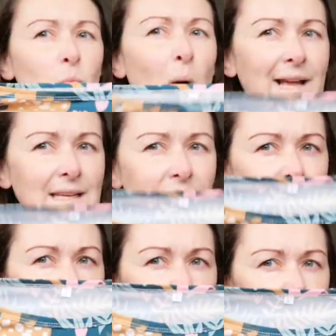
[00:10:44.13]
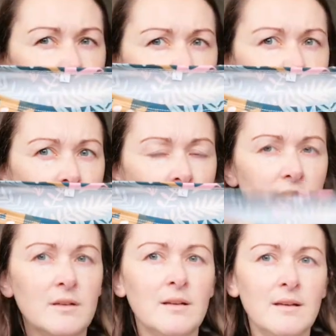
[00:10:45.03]
wide for a large.
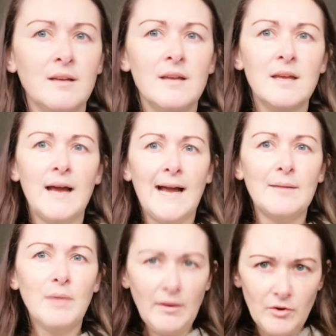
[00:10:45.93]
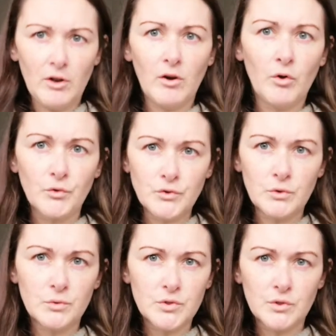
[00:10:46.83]
I've got a long
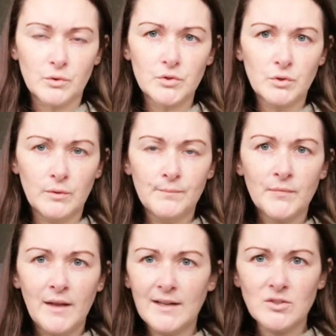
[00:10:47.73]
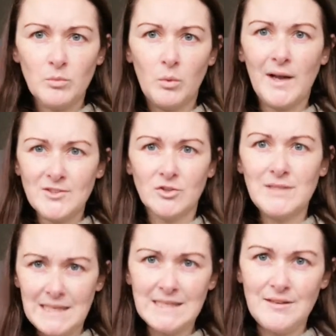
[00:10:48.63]
torso, so I
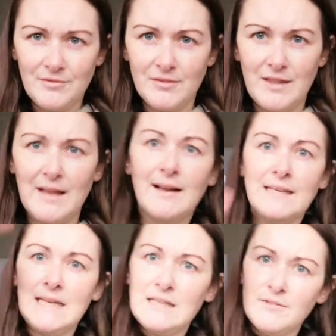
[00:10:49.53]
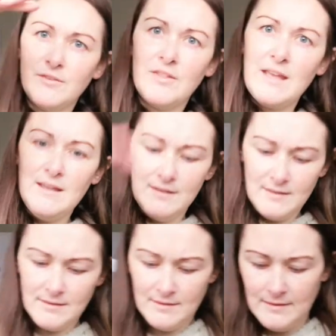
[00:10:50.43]
don't need it for there. I need it for there.
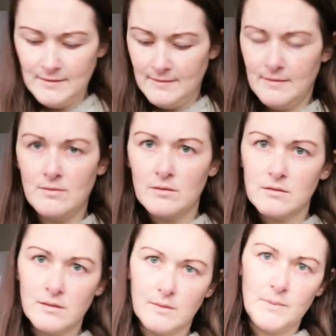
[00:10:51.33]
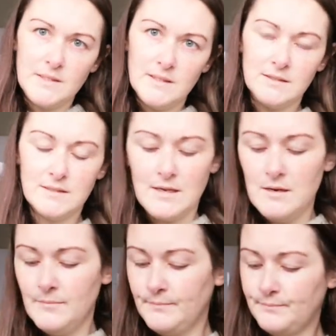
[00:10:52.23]
Like a big
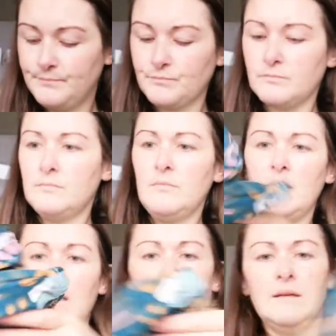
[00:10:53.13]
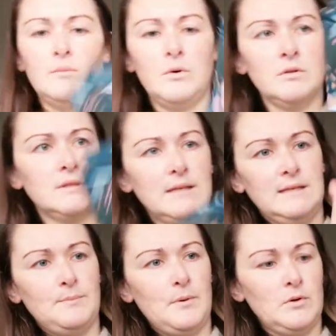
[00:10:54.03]
dancer. And then what
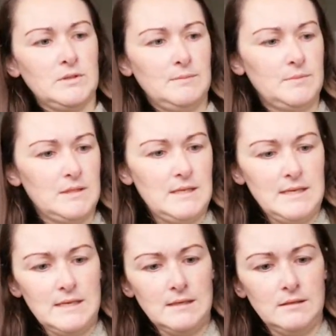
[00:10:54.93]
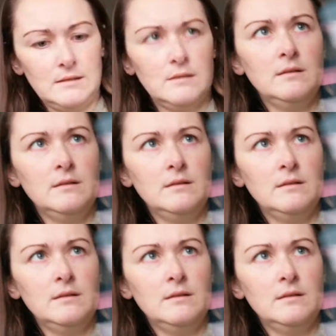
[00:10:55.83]
kind of bottoms are these?